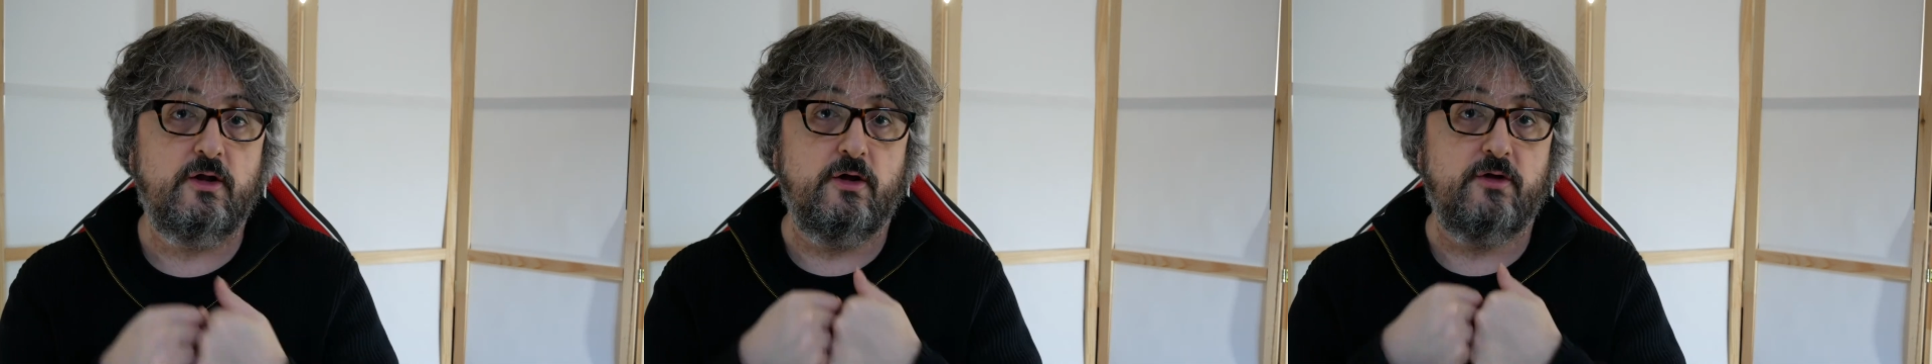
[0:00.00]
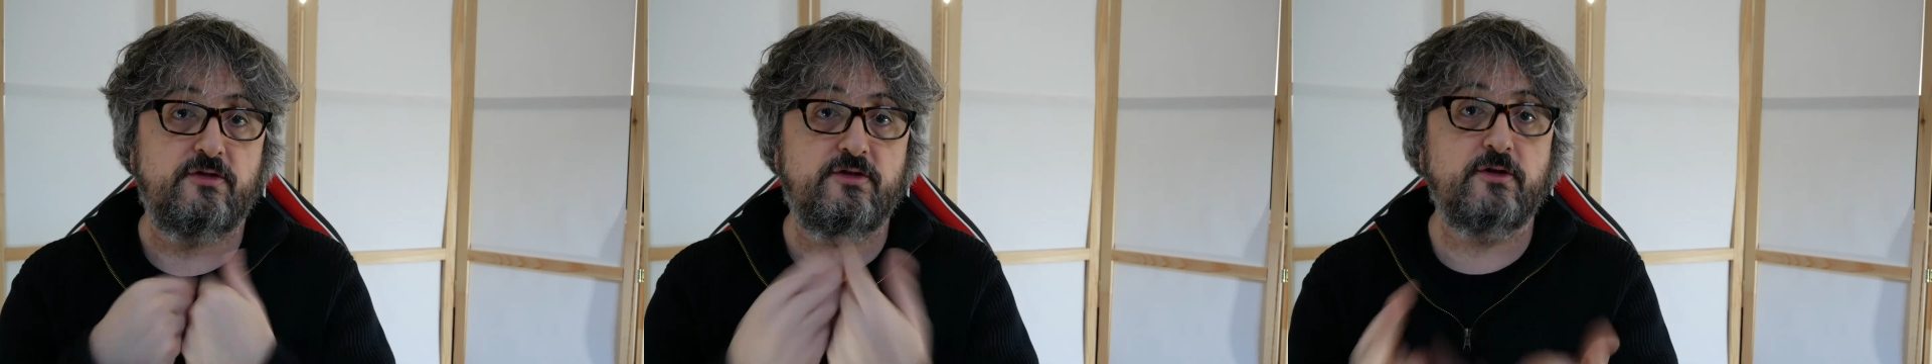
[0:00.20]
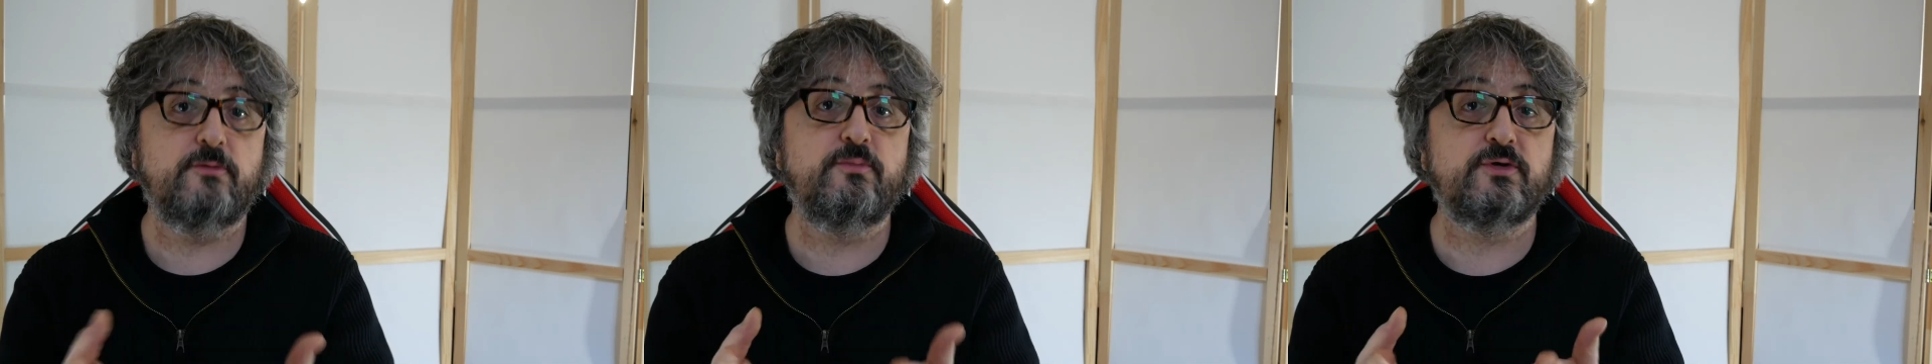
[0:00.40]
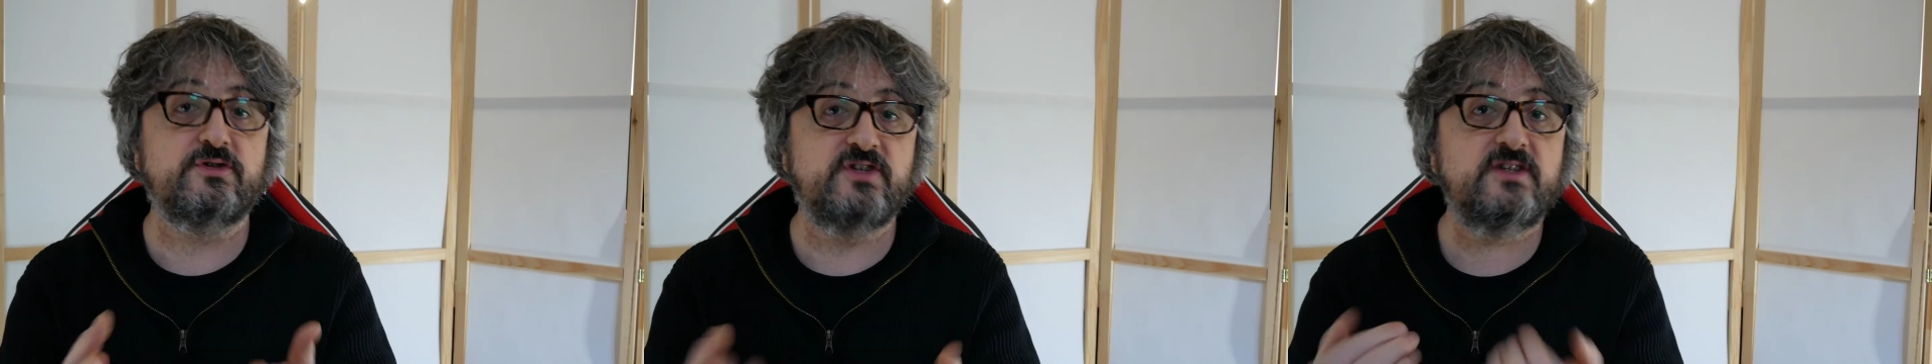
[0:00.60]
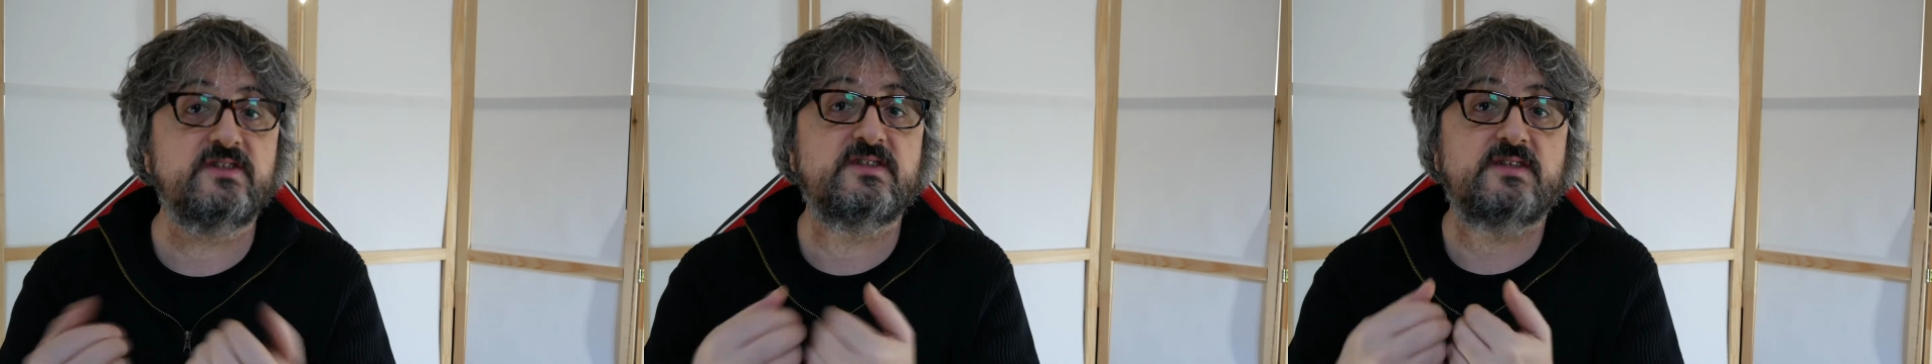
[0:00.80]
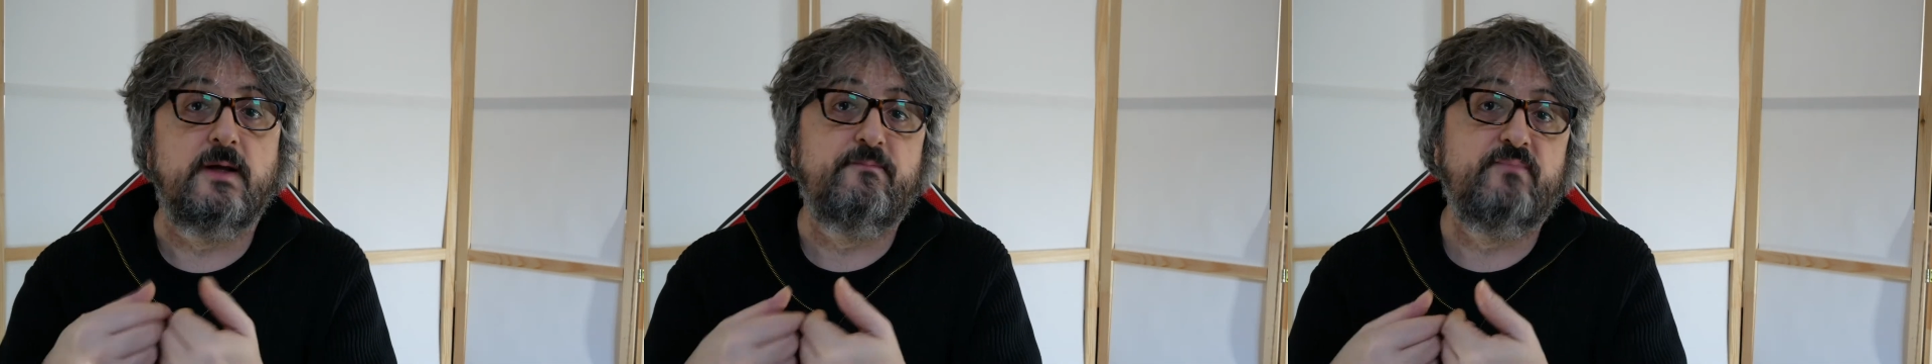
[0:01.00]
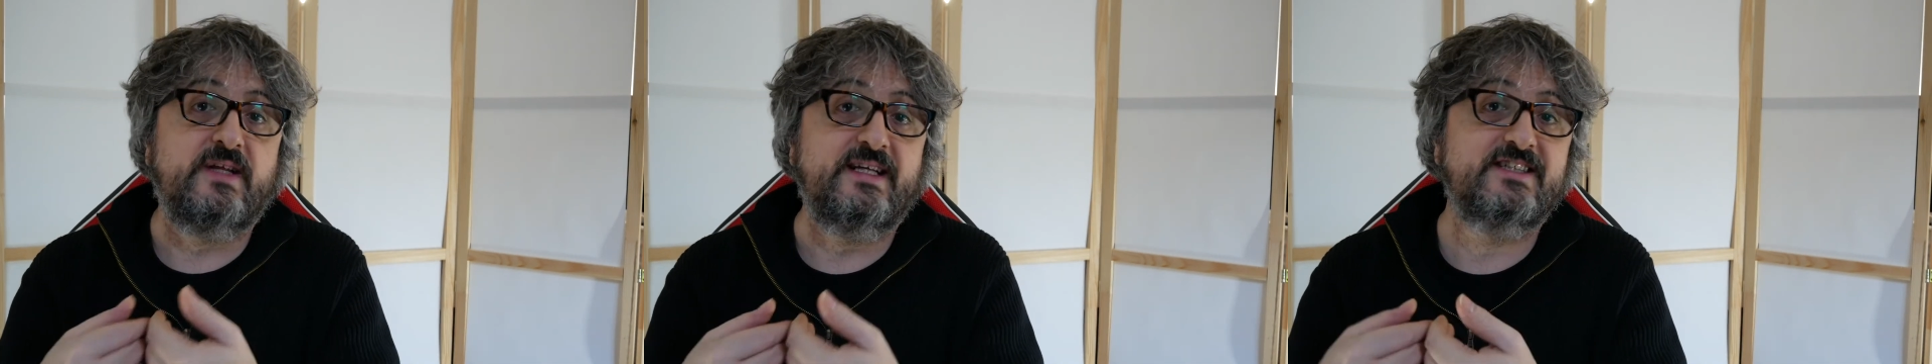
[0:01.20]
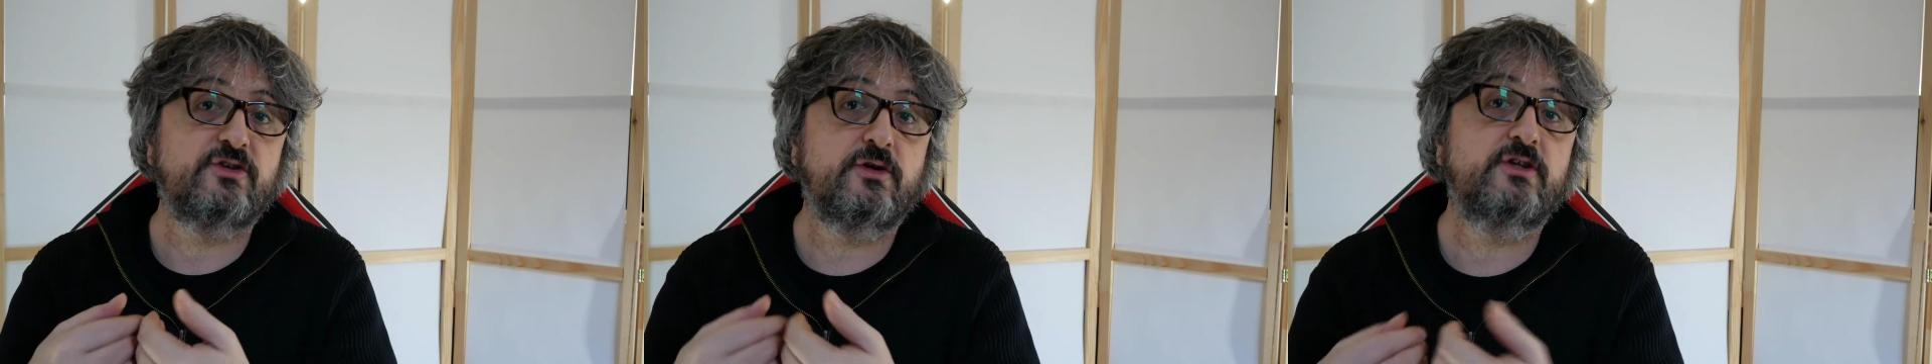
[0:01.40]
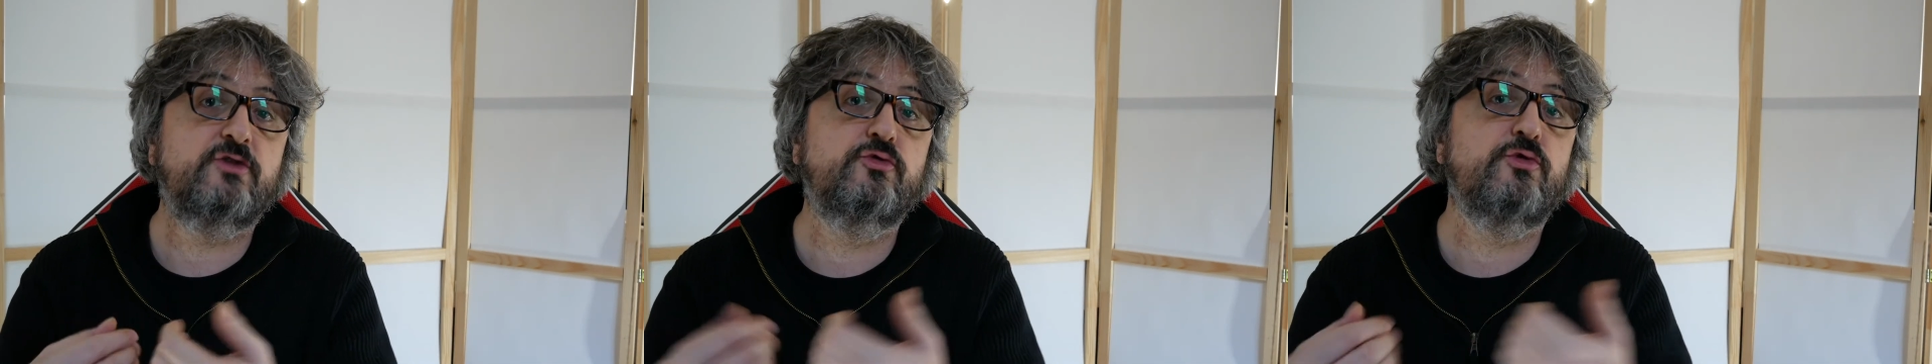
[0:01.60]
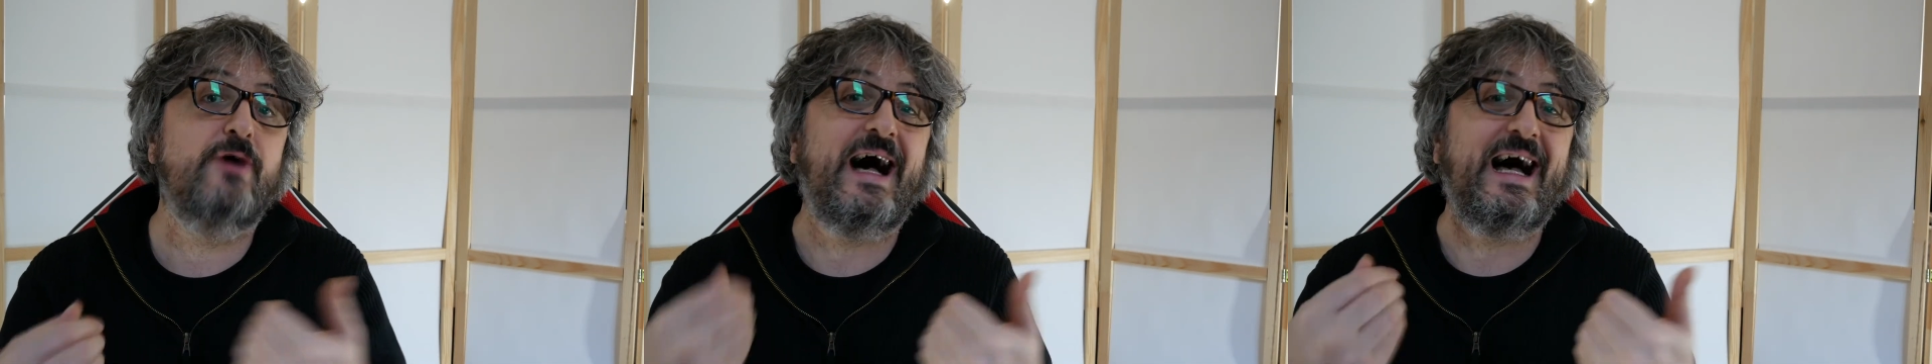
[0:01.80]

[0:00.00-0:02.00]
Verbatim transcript: a third process is going to